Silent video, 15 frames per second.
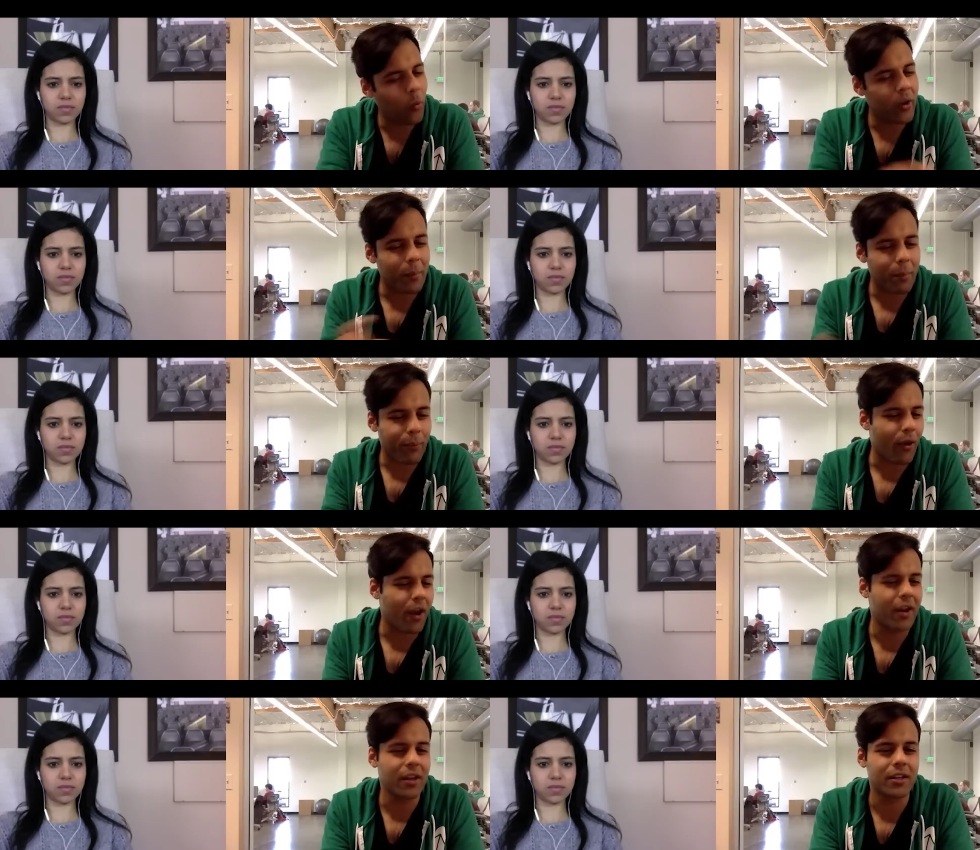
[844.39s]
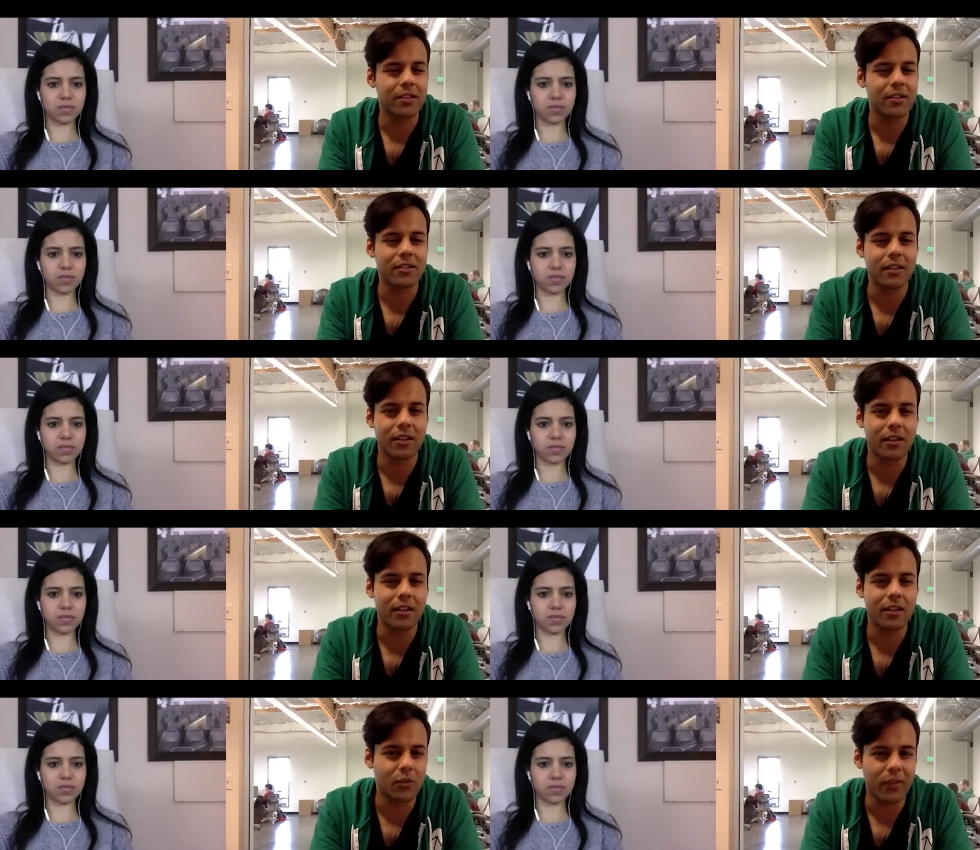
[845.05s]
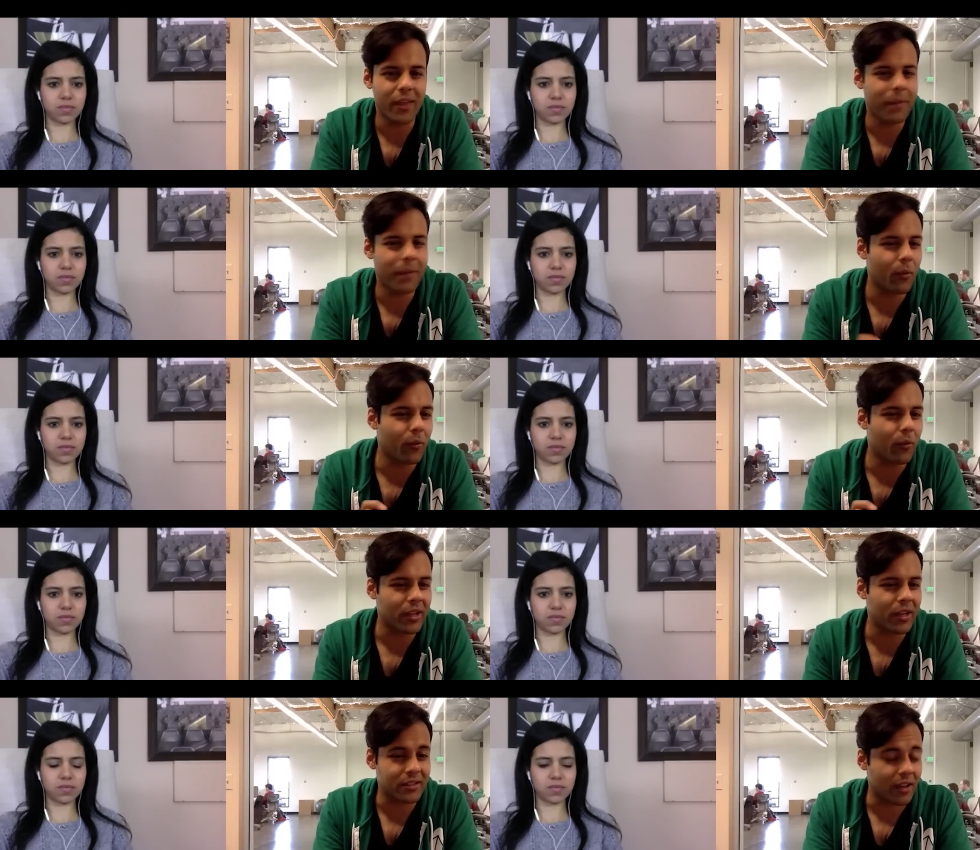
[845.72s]
Speaker 1: when a product is going to do that, but
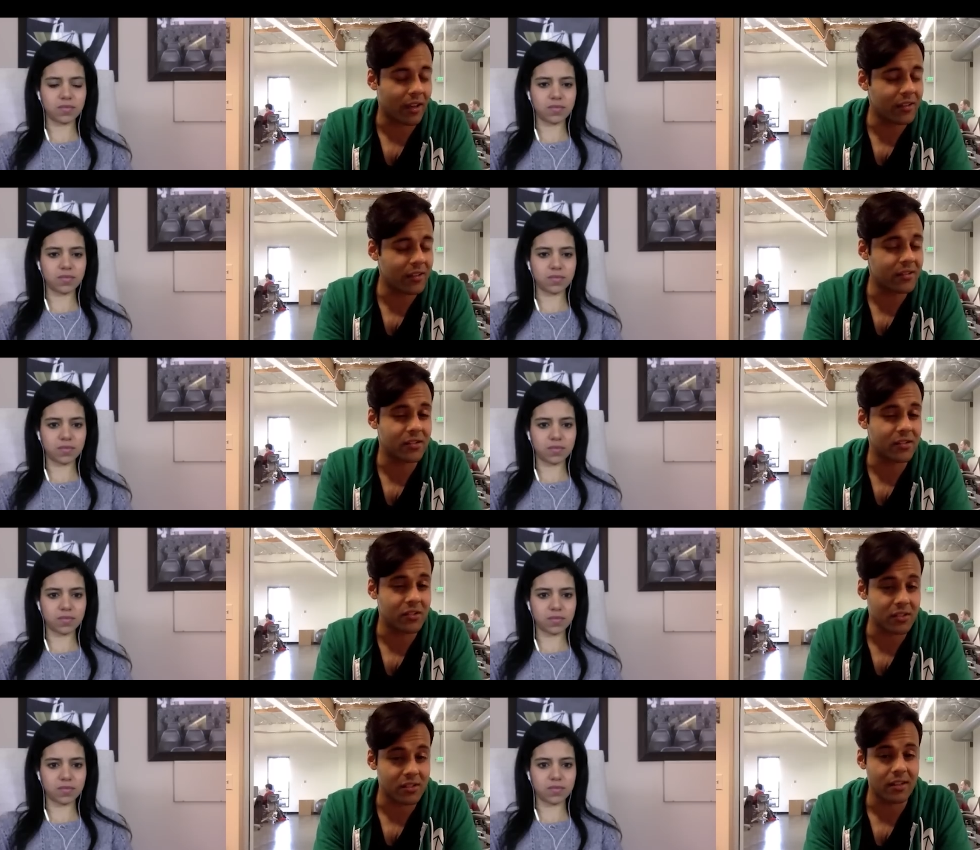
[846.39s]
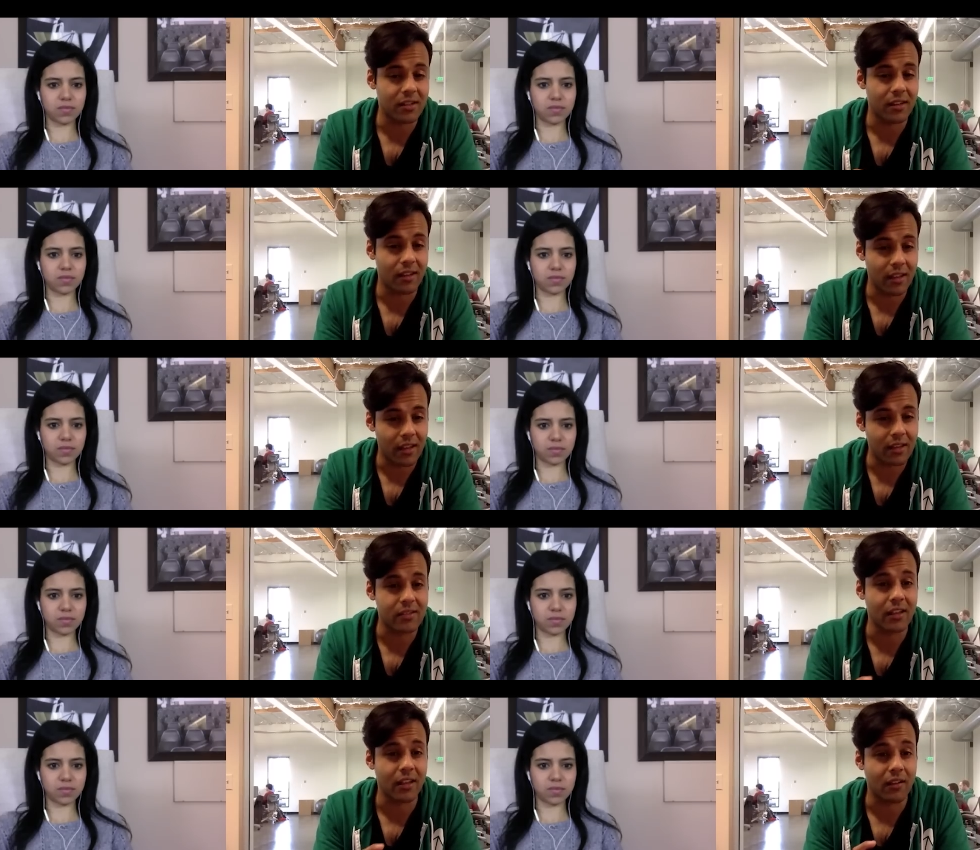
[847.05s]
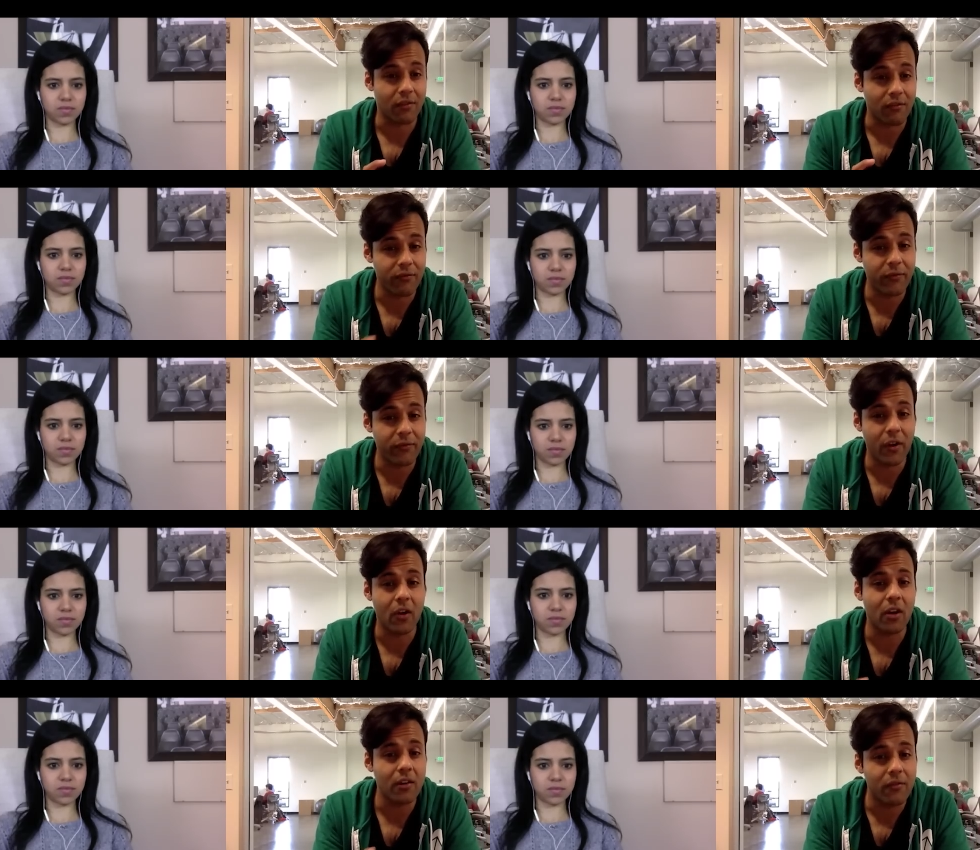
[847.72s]
when it does, it just, it's like a
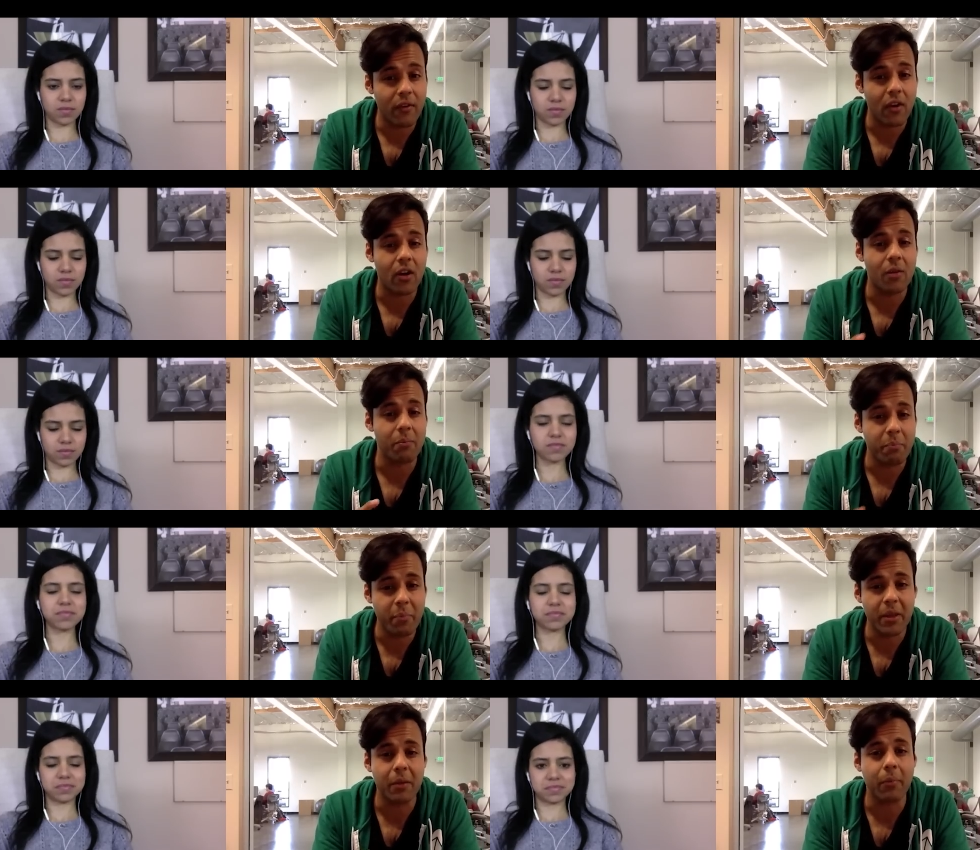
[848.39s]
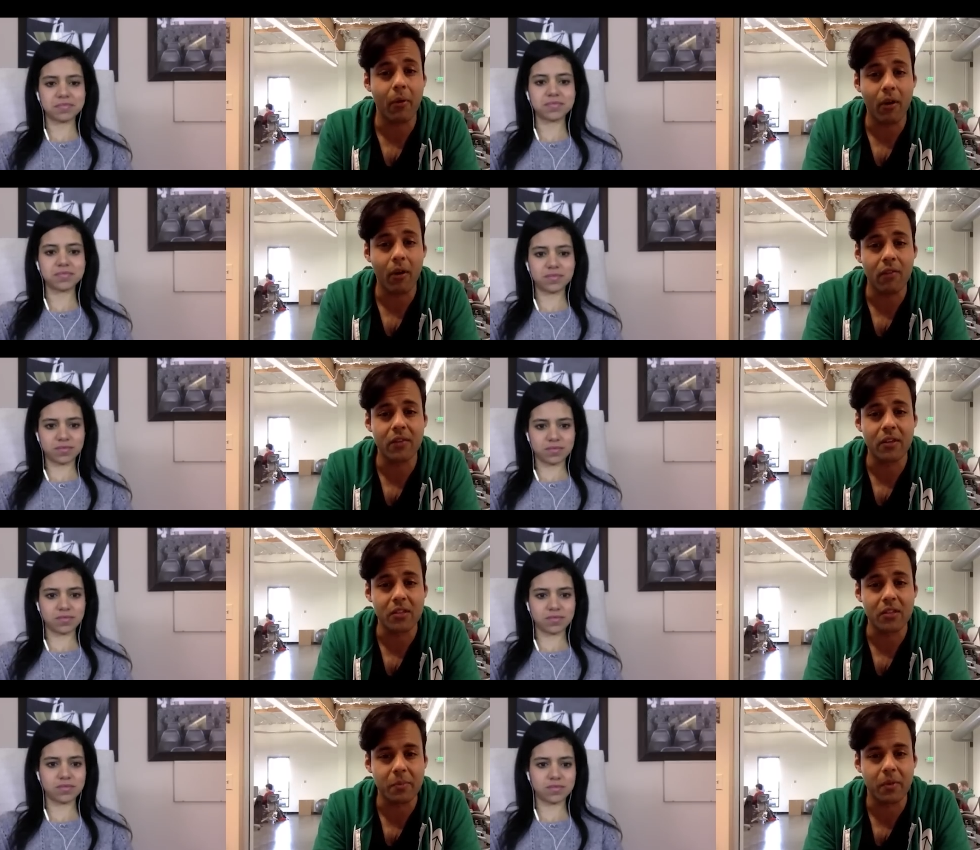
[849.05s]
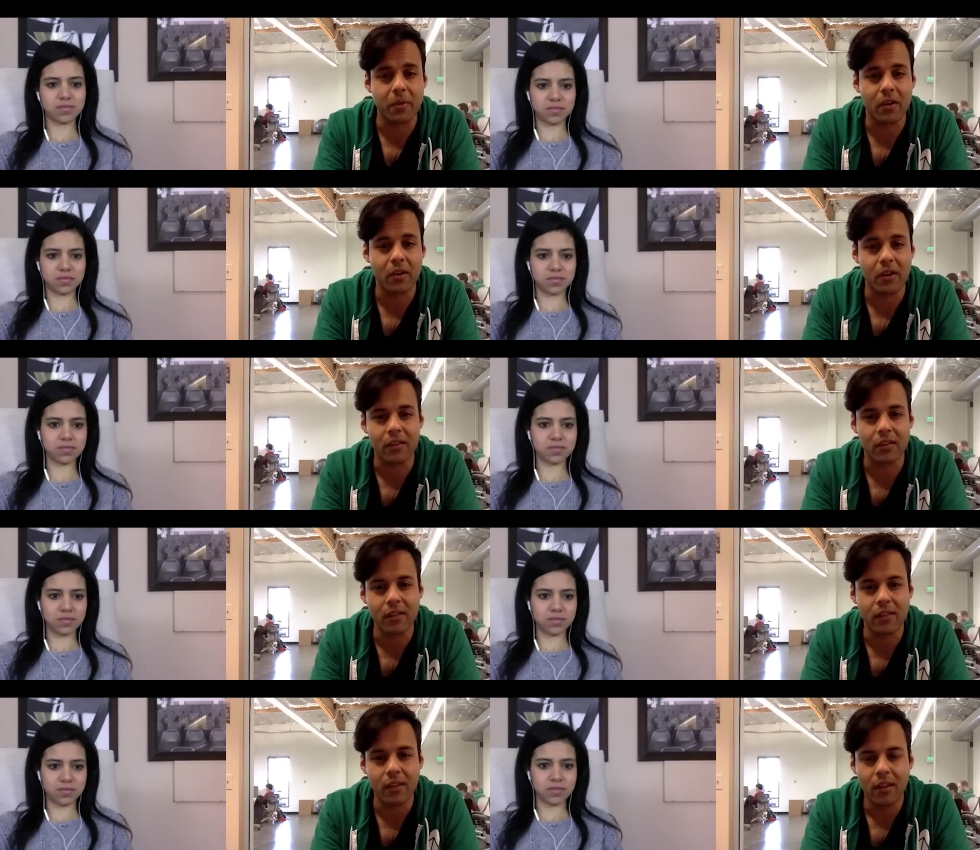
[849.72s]
very, very big part of the
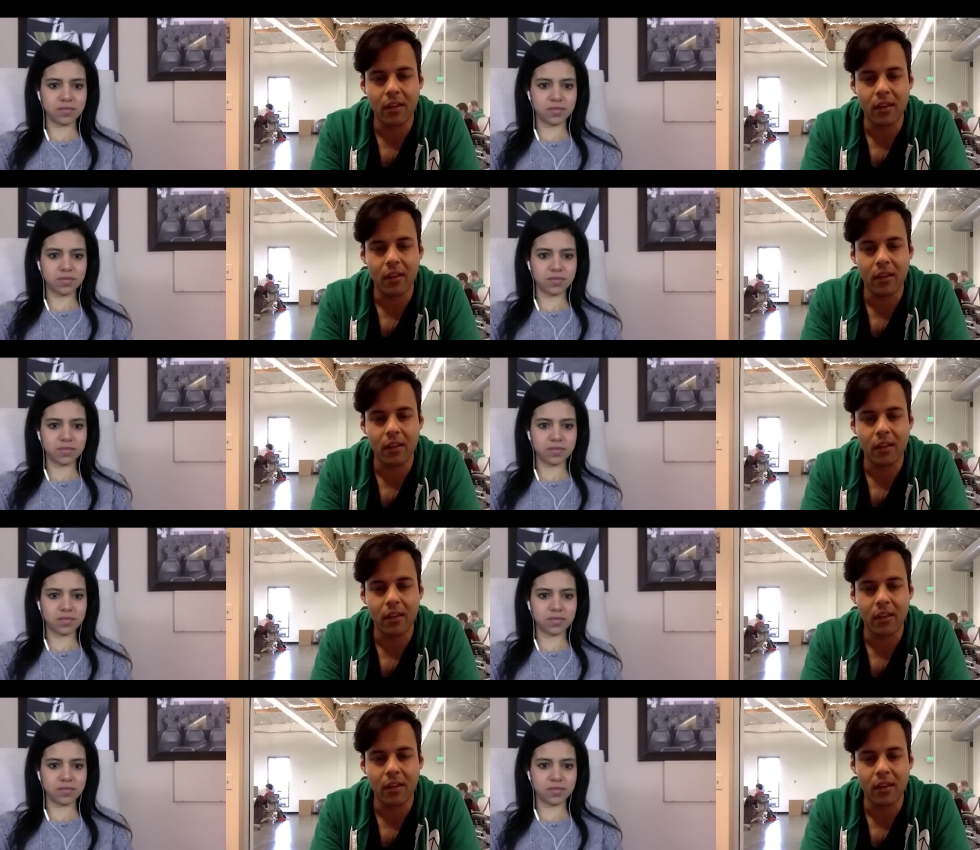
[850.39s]
experience.